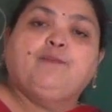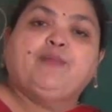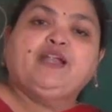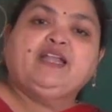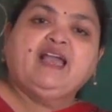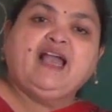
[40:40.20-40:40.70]

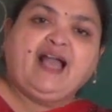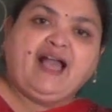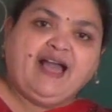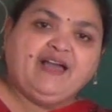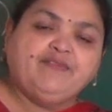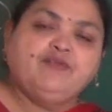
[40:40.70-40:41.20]
but
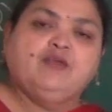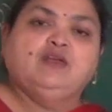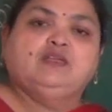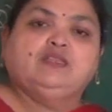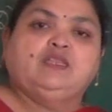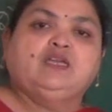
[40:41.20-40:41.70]

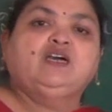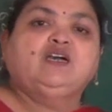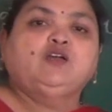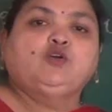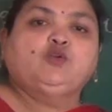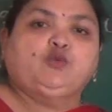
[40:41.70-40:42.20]
have the
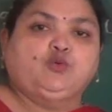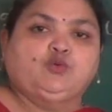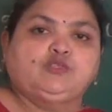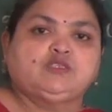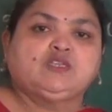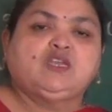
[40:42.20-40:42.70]

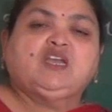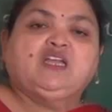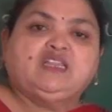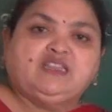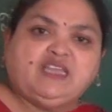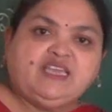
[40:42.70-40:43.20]
roots.
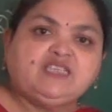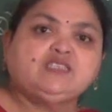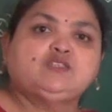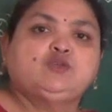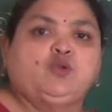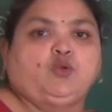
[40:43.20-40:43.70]

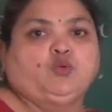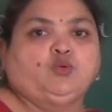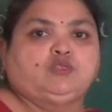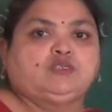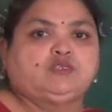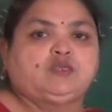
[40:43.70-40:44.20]
These
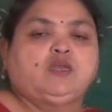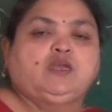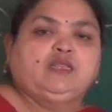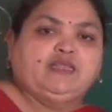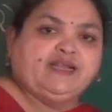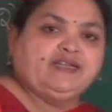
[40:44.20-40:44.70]
roots,
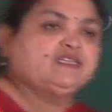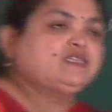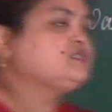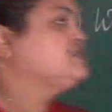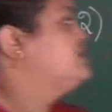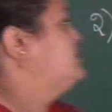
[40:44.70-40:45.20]
that
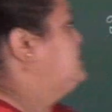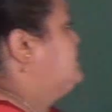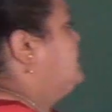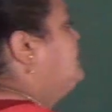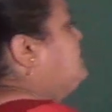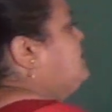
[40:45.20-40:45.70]
is
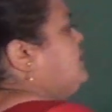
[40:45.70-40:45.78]
the